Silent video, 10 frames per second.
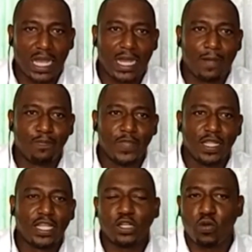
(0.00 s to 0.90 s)

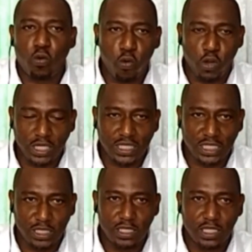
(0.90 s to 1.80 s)
that
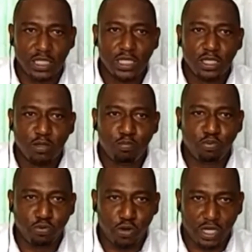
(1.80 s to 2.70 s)
quality
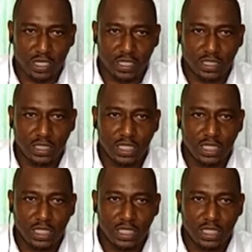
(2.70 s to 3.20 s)
product.